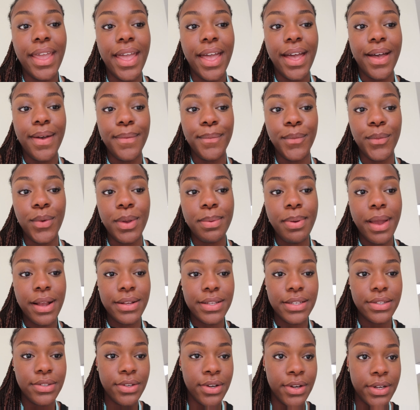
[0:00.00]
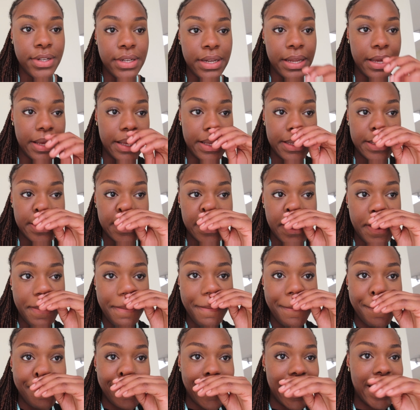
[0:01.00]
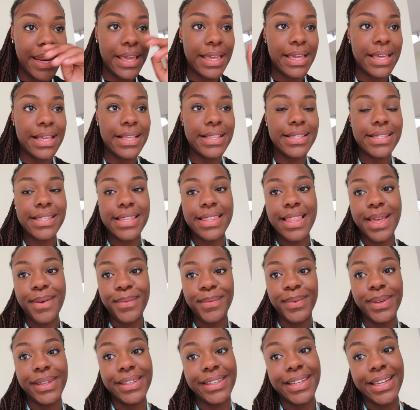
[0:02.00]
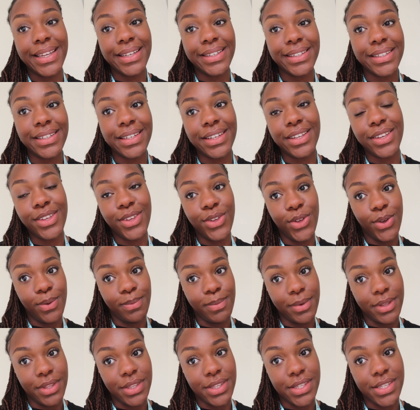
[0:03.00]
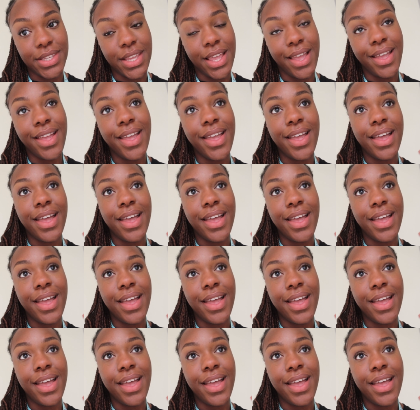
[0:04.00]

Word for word: Um, we practiced on some mannequins and then we did humans.